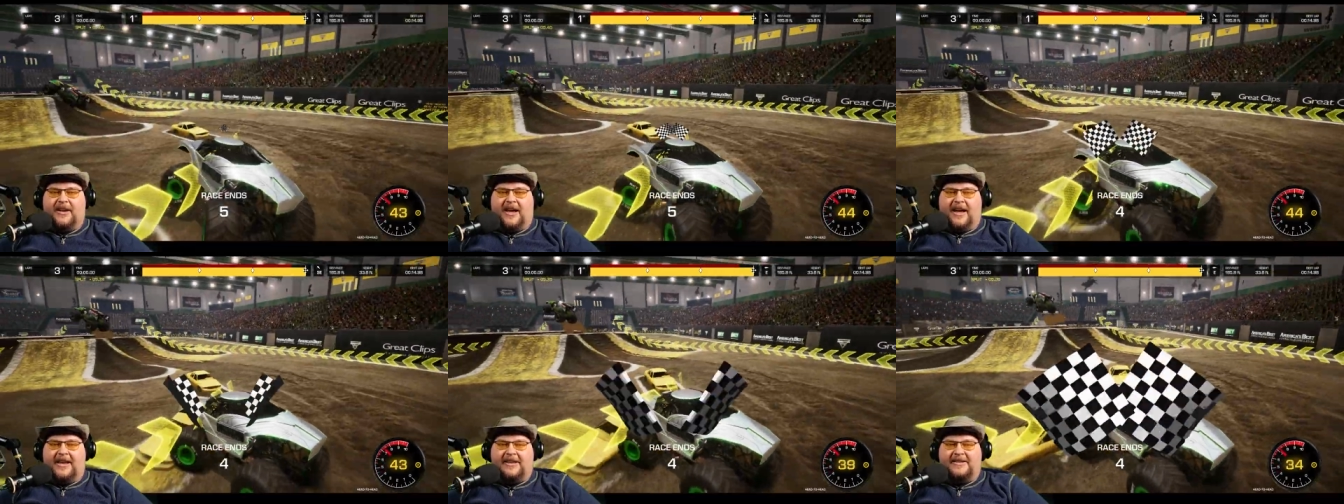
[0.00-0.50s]

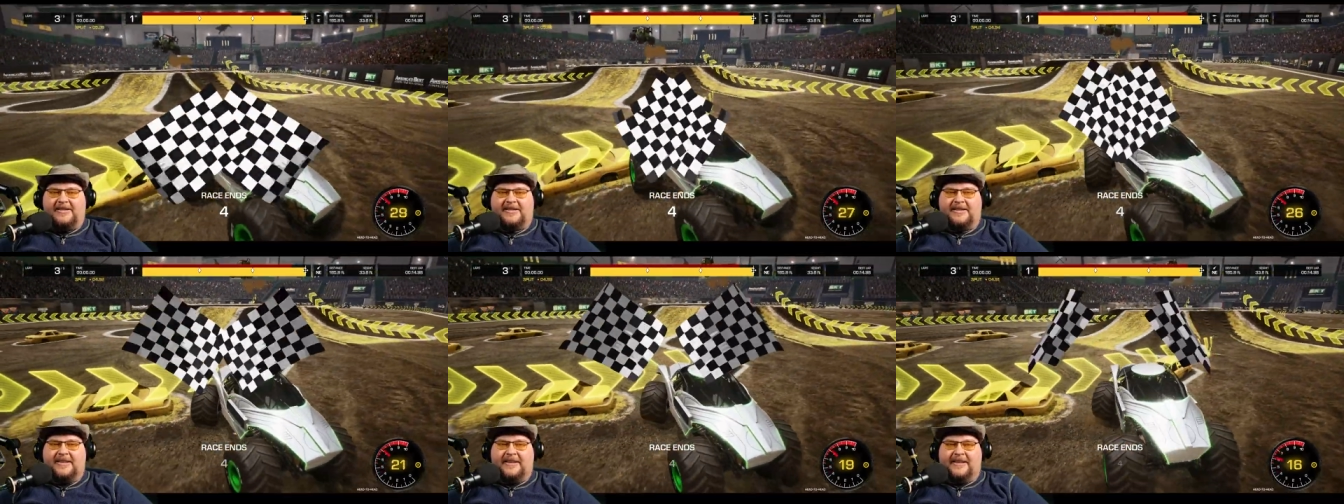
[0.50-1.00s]

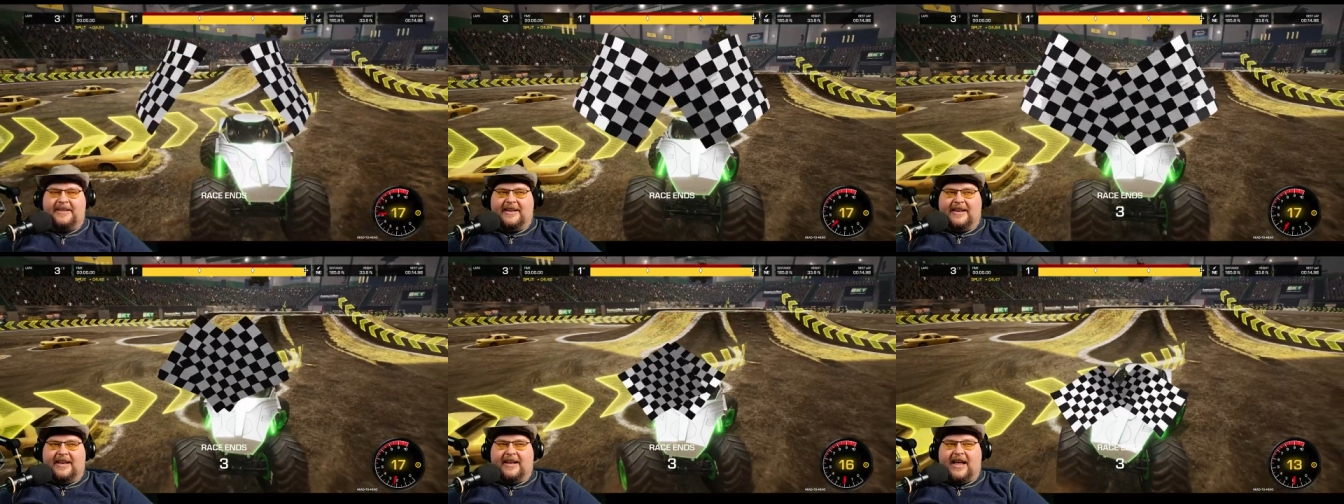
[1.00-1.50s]
Nice.
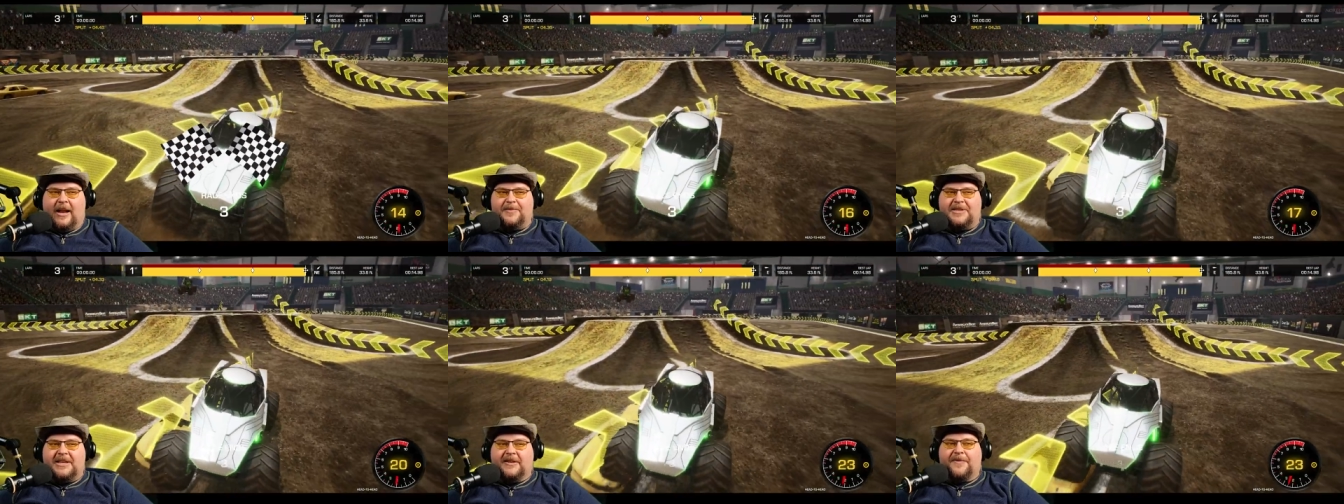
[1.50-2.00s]
Got
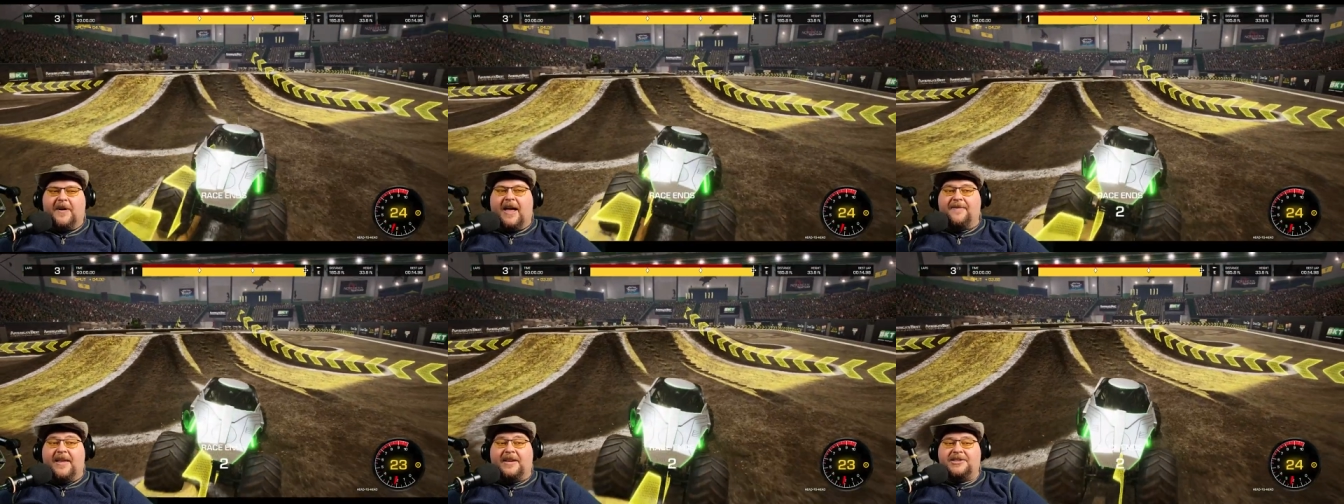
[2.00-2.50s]
him tier
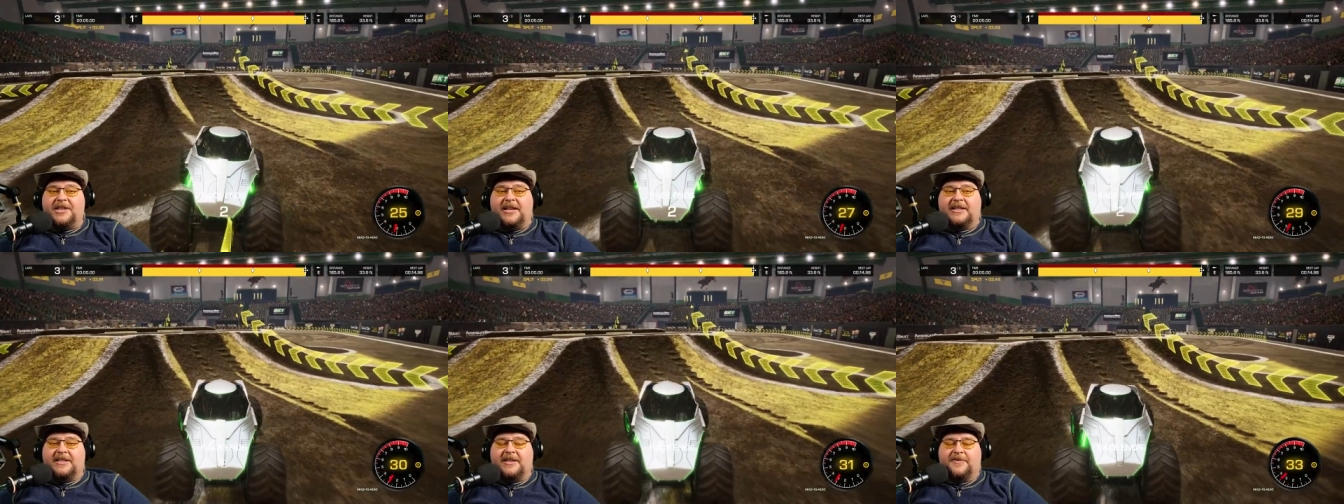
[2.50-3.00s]
5 engine
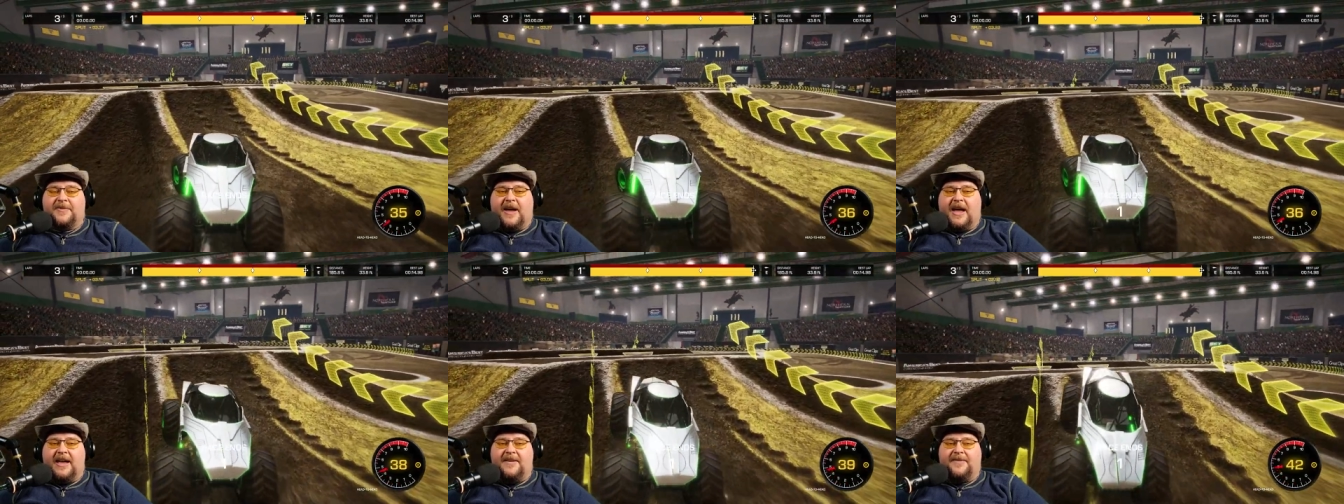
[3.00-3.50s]
and tier
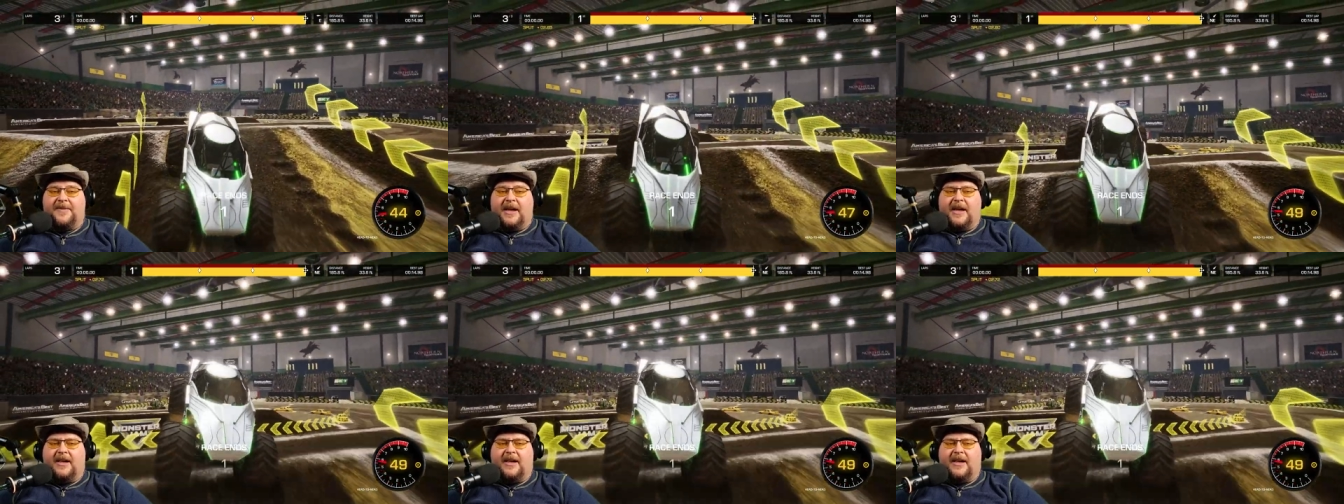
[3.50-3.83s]
5 uh,